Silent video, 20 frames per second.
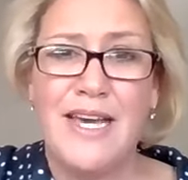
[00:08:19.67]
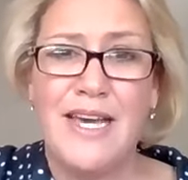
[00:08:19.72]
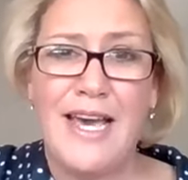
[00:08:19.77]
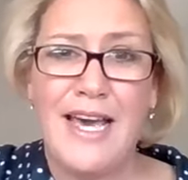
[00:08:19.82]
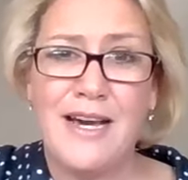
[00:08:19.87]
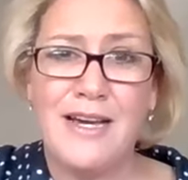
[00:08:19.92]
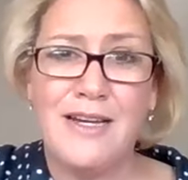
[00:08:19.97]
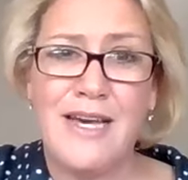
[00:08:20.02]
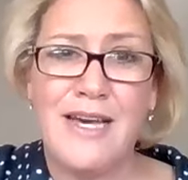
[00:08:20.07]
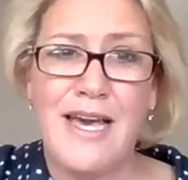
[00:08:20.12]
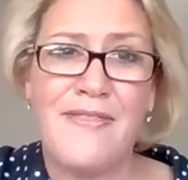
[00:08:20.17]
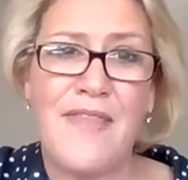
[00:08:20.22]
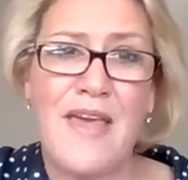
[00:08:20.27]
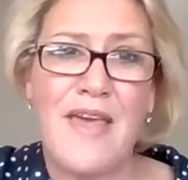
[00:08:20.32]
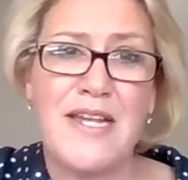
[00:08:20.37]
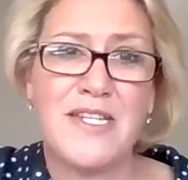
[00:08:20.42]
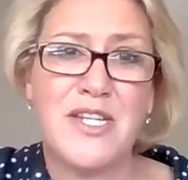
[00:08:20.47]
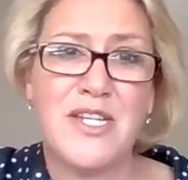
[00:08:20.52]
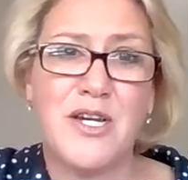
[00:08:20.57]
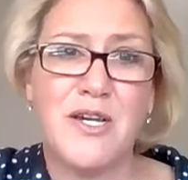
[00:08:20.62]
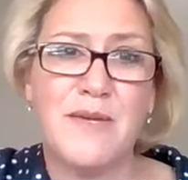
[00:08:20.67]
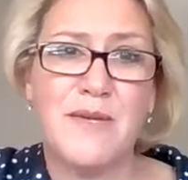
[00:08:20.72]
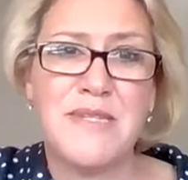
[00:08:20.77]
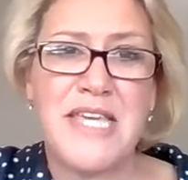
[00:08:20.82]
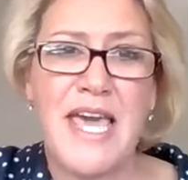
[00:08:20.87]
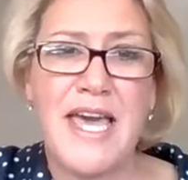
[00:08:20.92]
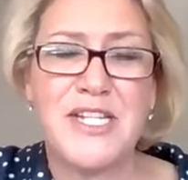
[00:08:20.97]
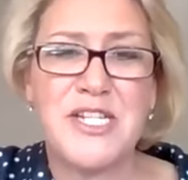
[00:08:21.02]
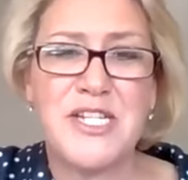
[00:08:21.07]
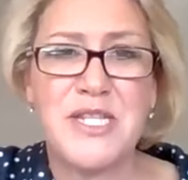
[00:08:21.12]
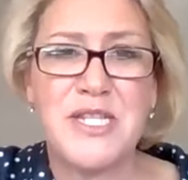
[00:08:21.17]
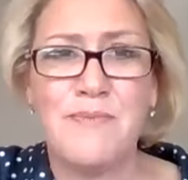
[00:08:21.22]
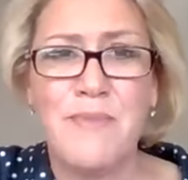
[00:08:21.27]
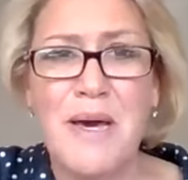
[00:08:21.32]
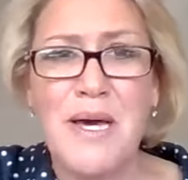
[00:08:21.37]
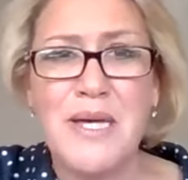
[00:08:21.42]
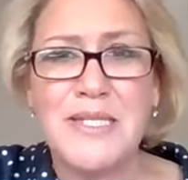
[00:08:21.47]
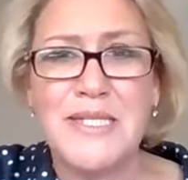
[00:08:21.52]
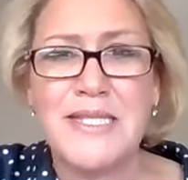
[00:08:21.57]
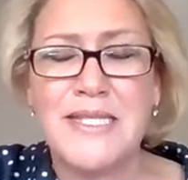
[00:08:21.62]
uh, at that time to catch the
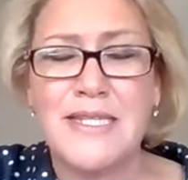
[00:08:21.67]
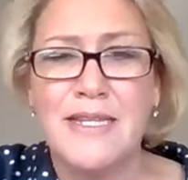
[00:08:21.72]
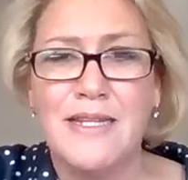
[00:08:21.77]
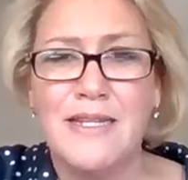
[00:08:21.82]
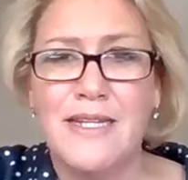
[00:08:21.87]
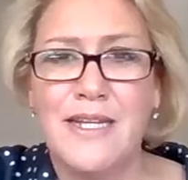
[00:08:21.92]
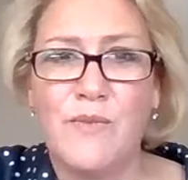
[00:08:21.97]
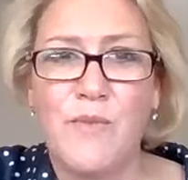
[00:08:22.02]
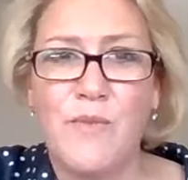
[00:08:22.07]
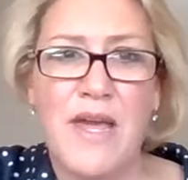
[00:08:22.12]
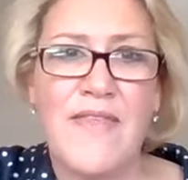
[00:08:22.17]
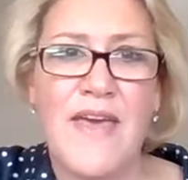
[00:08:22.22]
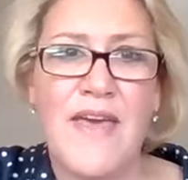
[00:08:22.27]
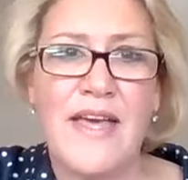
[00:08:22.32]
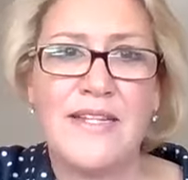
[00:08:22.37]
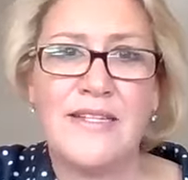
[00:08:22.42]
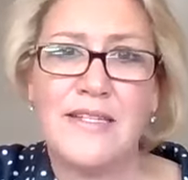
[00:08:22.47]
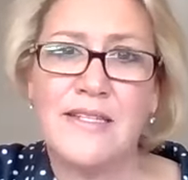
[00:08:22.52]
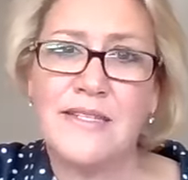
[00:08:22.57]
bus and where that